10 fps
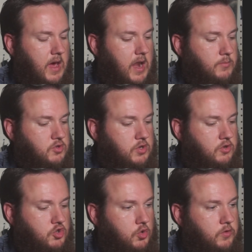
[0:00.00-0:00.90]
and I'm just
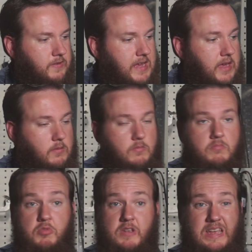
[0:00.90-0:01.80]
gonna choose ten,
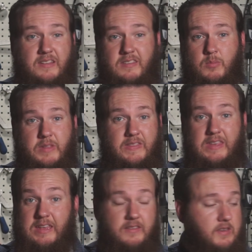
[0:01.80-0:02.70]
because that seems like
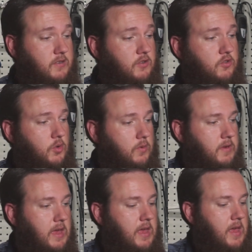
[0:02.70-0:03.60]
the easiest to
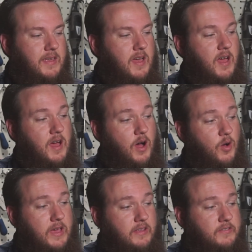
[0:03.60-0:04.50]
choose.
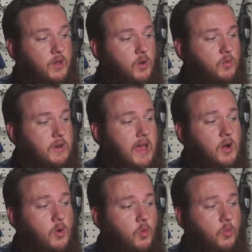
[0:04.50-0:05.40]
Okay, so
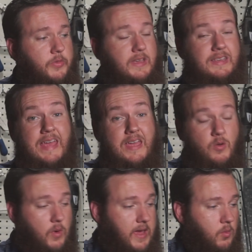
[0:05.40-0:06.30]
now the
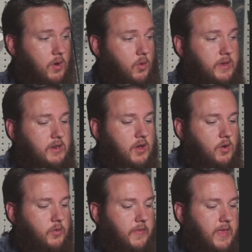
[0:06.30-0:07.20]
gateway. Well, we
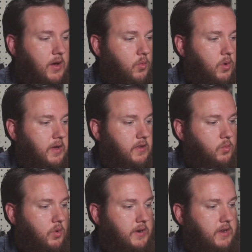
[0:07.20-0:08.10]
know that that was
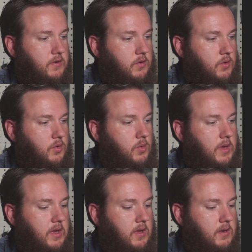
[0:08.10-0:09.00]
one
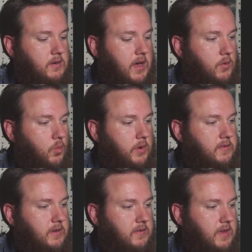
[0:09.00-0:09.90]
ninety-two dot one
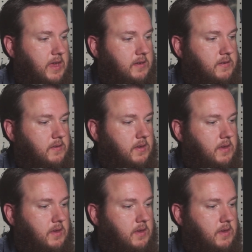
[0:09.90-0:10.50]
sixty-eight